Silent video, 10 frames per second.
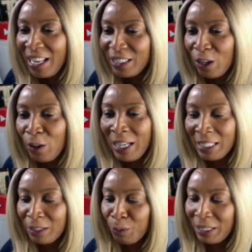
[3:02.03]
So
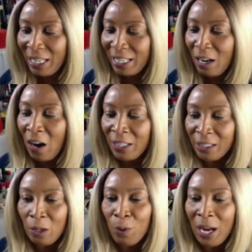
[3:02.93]
let's we take
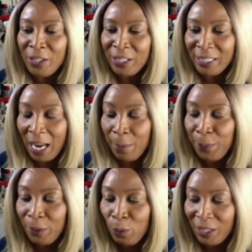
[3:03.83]
also while you're
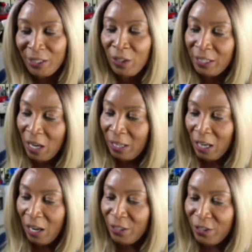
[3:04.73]
typing what's going
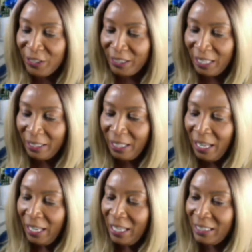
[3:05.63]
on your skin,
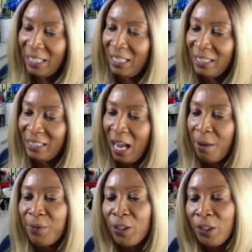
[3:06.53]
let's take the
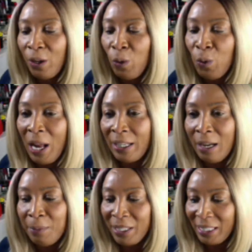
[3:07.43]
time to
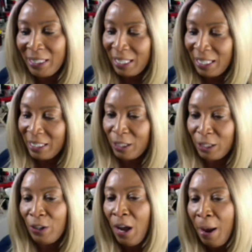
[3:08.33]
welcome Otega
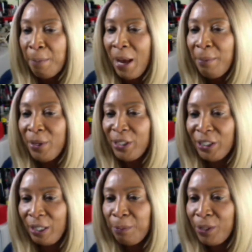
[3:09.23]
to
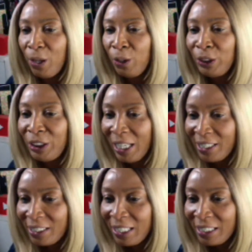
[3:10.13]
membership. So
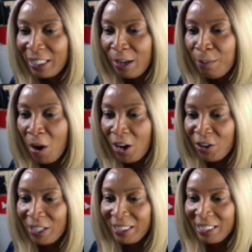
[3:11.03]
Jason is here.
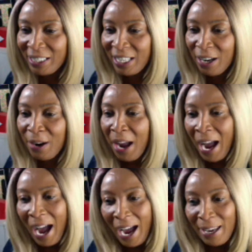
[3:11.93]
Margaret is here.
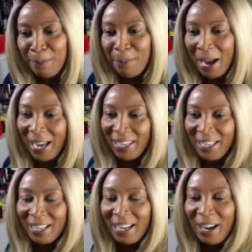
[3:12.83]
Hi,
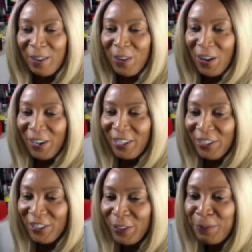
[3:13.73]
Maya. How are
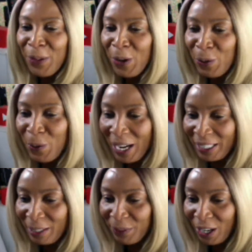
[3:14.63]
you?
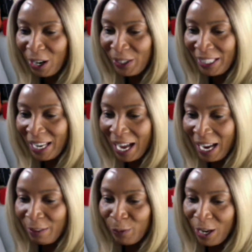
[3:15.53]
Welcome to our
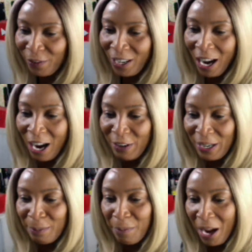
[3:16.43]
live. We have
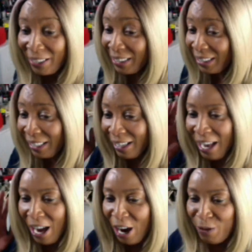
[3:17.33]
Karen Modisil,
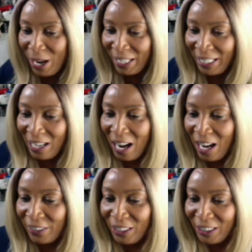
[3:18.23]
a regular
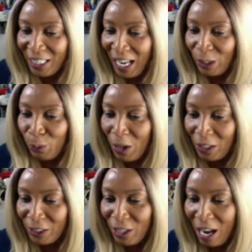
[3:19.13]
on the chat. We
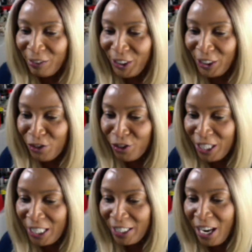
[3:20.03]
also have
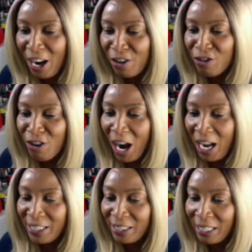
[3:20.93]
Shireen,
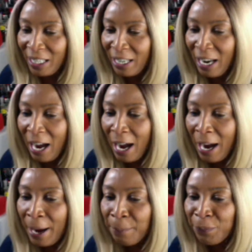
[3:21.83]
Rozzy.
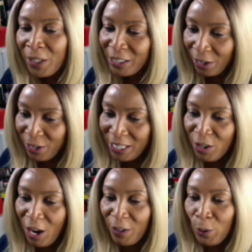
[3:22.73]
Shireen,
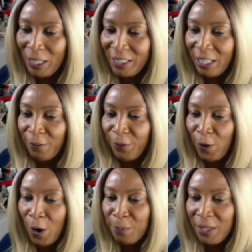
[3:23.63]
you have a question
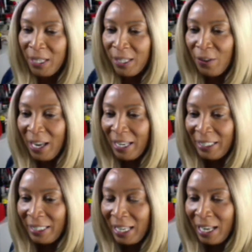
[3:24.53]
for me? Go ahead
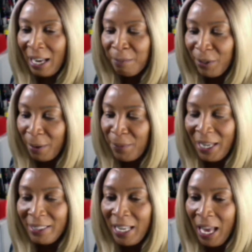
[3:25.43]
and
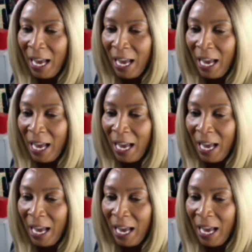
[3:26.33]
comment.